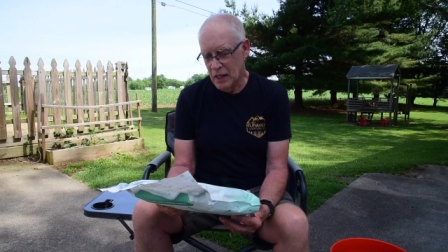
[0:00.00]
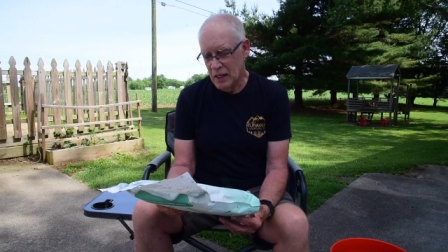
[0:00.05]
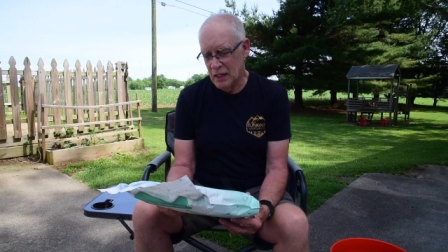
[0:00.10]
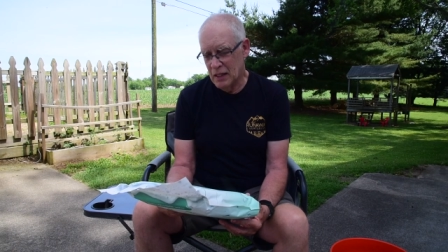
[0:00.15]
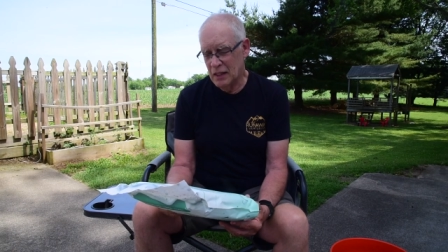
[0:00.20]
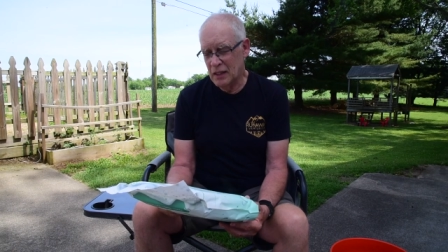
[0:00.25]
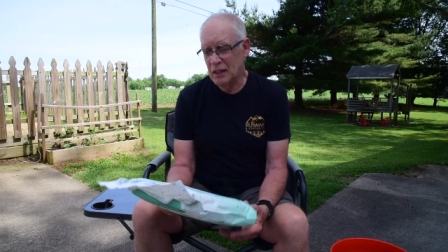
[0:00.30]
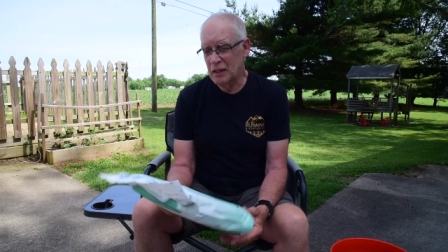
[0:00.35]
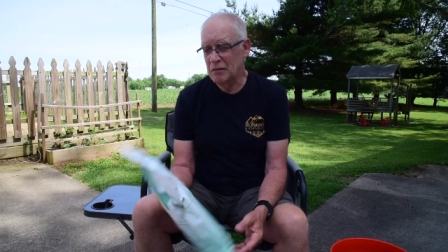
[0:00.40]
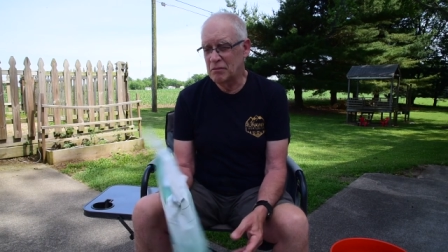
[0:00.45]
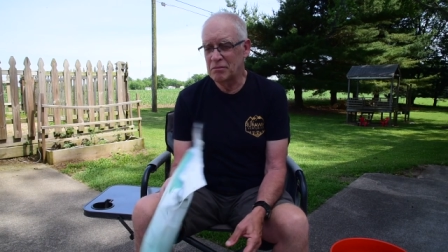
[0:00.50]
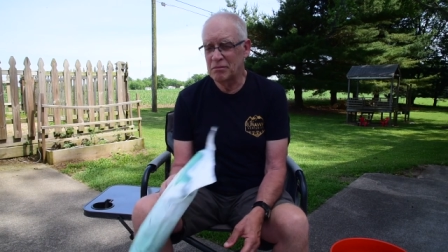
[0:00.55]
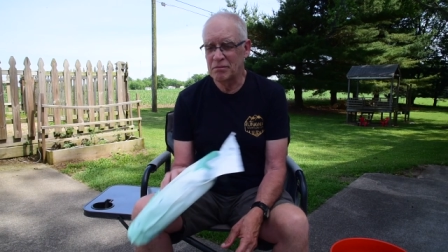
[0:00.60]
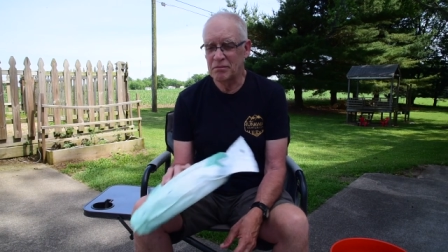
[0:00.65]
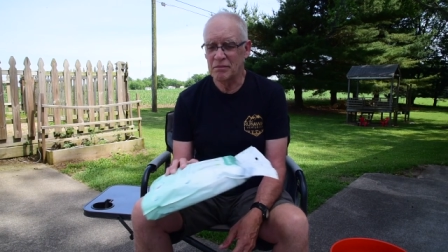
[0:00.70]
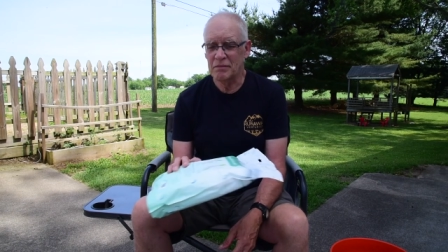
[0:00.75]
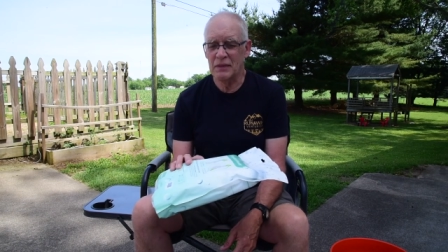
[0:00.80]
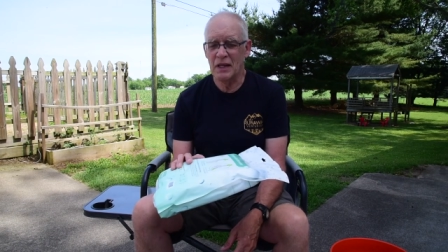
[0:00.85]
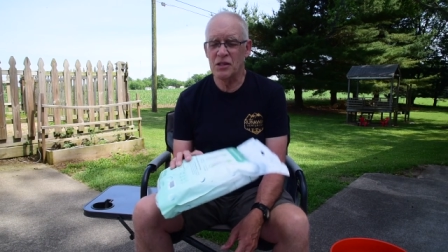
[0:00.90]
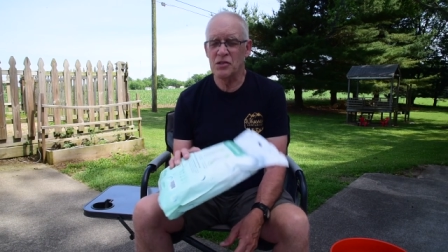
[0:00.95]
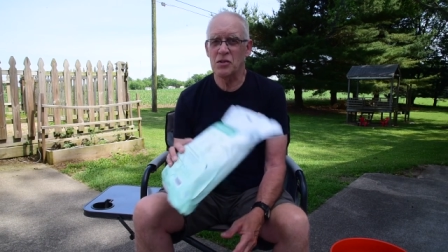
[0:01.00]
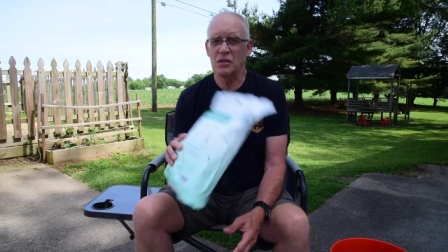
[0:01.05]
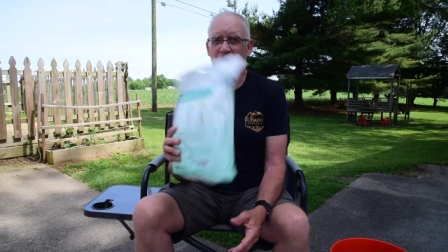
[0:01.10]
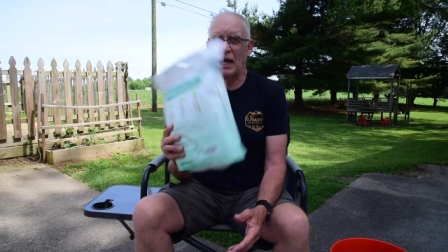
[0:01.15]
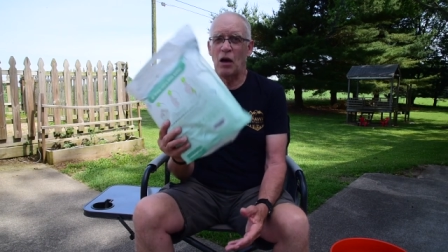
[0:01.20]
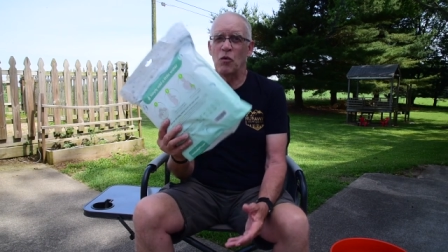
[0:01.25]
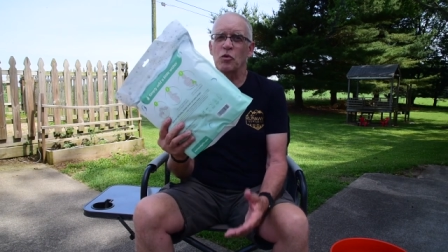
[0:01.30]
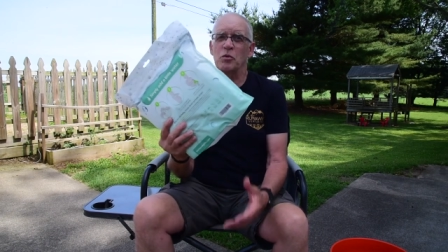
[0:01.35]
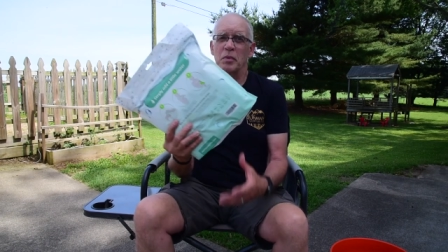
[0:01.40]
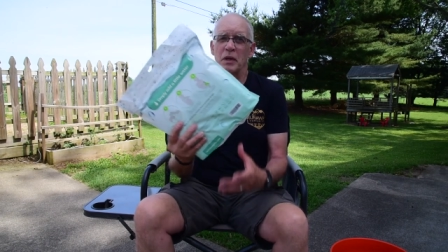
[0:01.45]
Um, and so
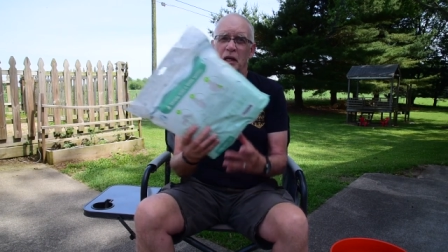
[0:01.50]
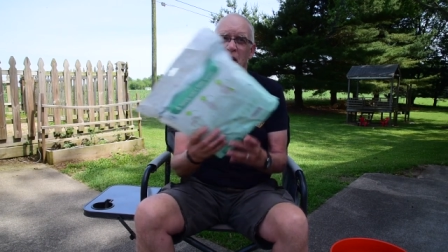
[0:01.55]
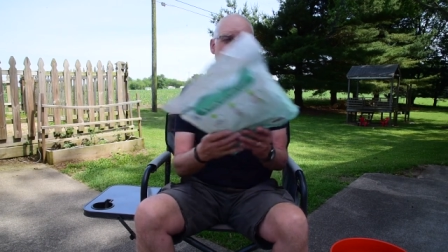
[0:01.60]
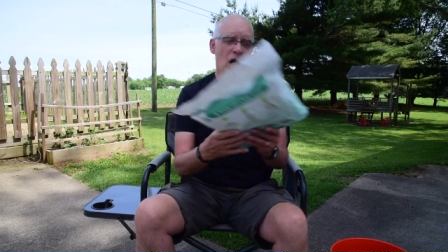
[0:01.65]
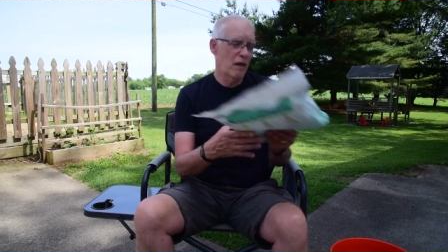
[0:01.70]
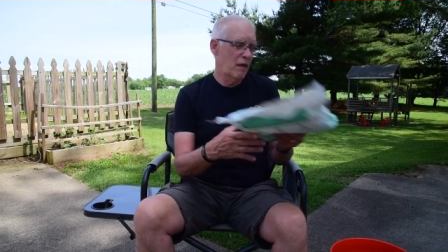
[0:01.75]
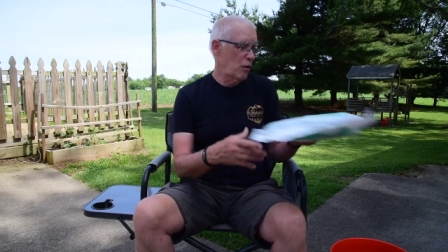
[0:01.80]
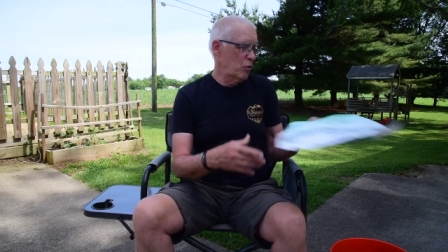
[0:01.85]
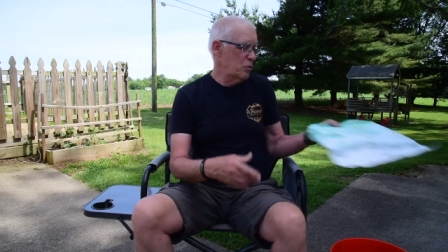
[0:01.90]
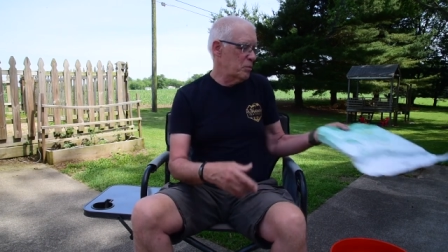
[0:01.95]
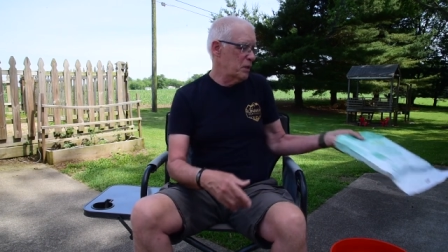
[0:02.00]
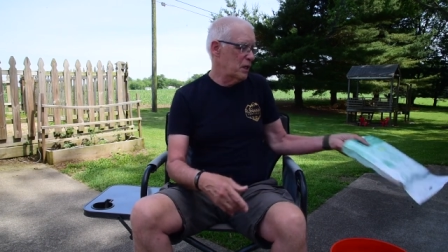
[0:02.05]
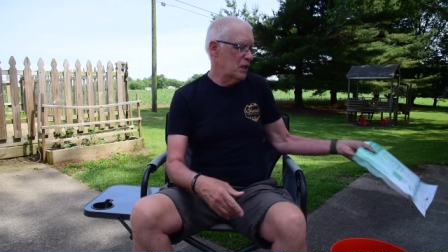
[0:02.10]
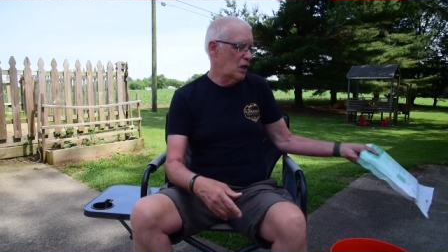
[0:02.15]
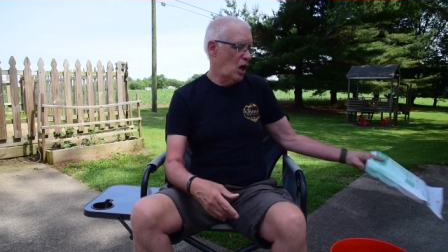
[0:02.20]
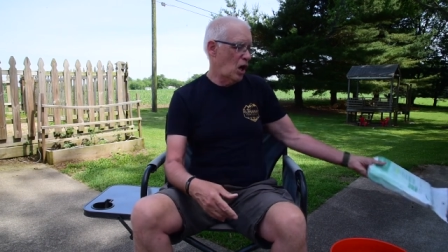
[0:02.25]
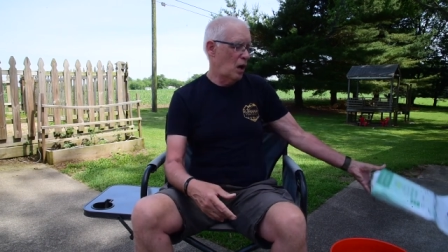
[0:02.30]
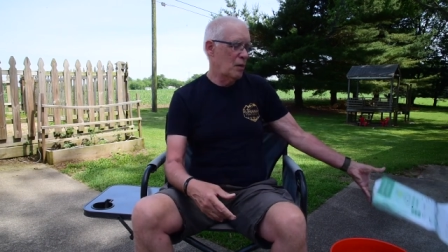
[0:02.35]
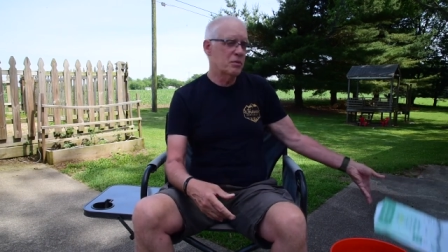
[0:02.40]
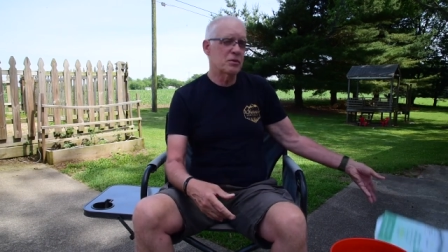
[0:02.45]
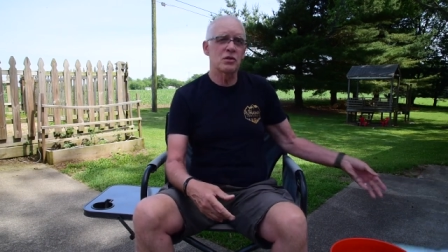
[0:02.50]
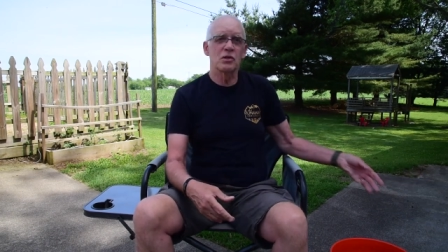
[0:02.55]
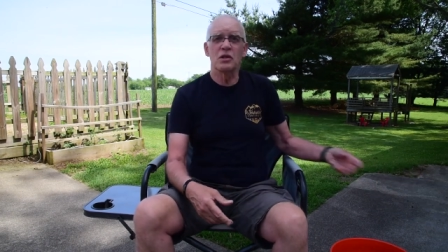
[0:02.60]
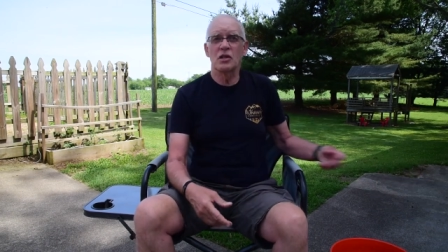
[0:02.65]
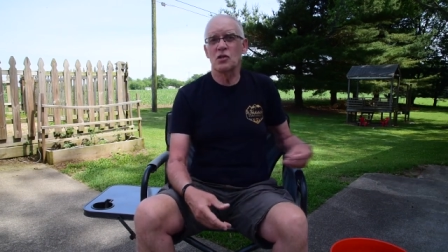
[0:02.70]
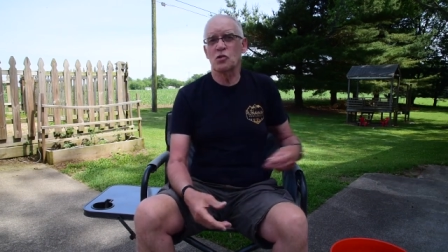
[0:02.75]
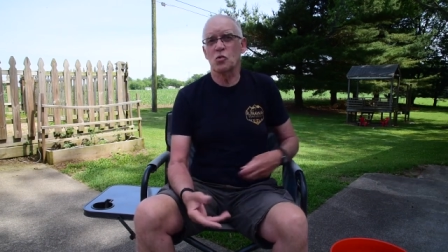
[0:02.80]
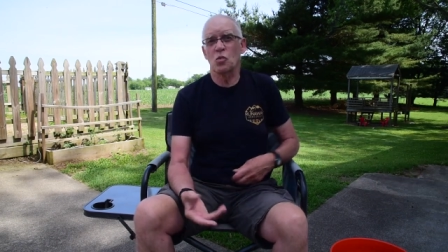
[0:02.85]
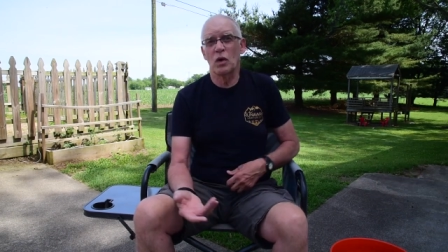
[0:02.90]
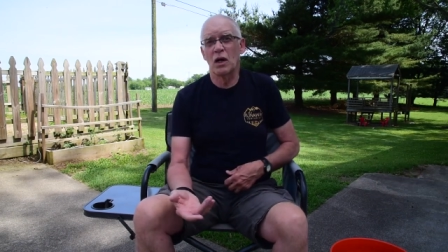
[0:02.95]
that would be an that would be an option
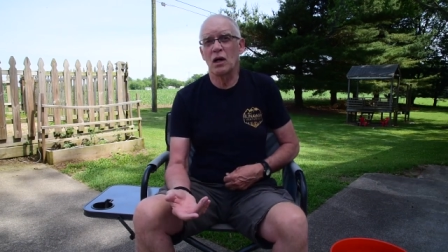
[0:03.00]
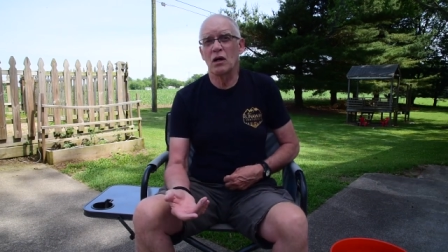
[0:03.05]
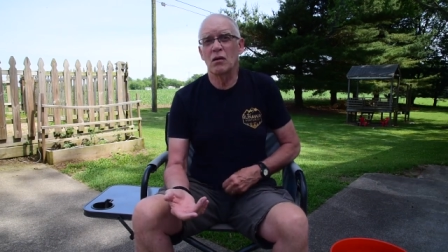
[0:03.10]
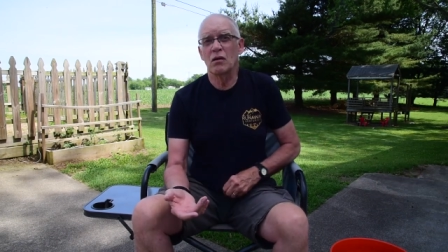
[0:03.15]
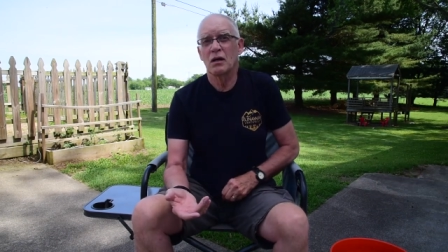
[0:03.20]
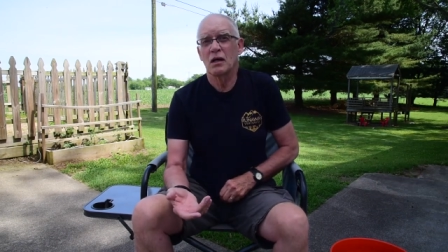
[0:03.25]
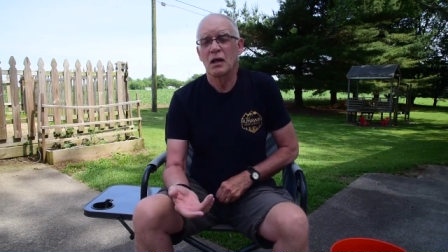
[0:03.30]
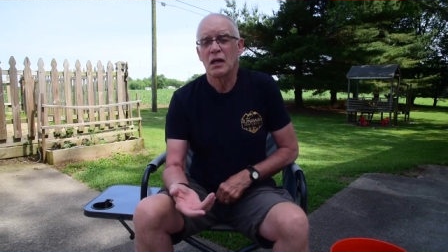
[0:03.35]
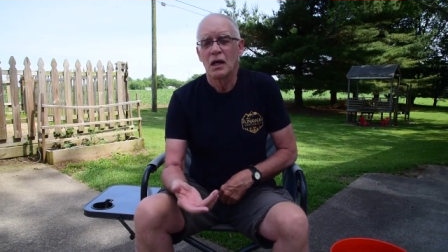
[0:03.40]
as well.